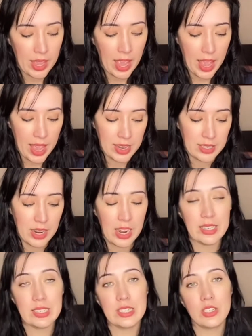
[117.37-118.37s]
And I
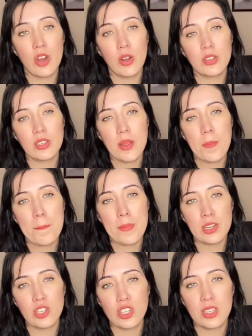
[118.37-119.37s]
did not
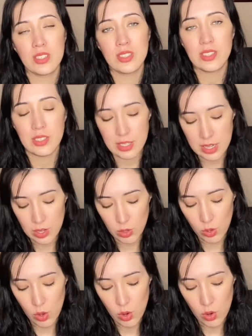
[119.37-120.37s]
mention
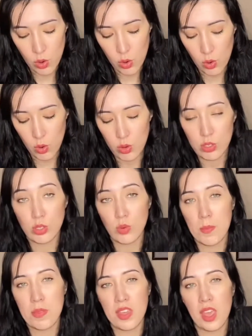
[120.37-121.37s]
Steel or
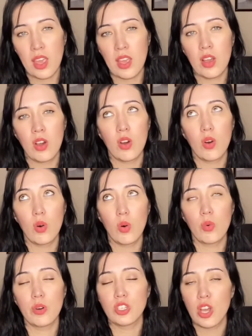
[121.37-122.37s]
Swamp Thing or
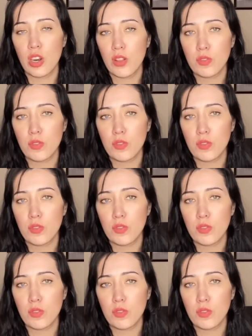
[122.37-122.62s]
Return of